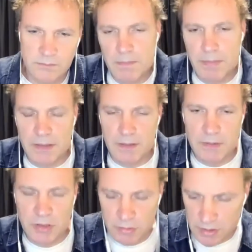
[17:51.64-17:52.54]
But
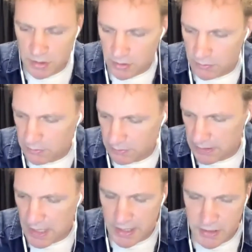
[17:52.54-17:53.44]
so
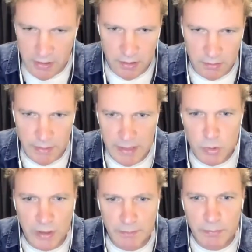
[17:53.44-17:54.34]
the eyes are way
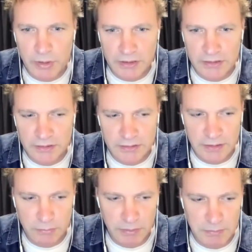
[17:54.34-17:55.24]
more important
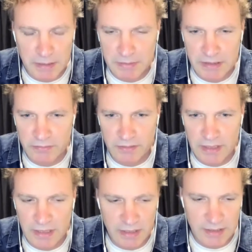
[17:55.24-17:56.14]
than we maybe even
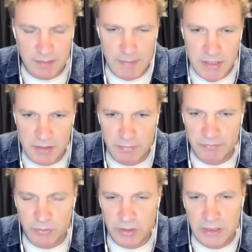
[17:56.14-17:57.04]
had imagined
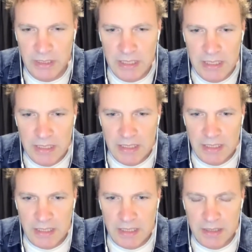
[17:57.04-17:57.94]
before.
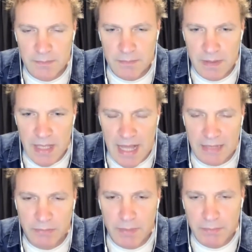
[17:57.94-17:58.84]
I
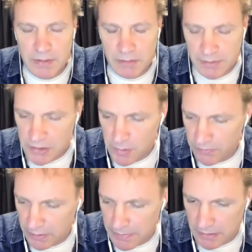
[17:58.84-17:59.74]
remember I read
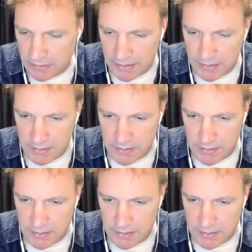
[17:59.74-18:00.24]
something about that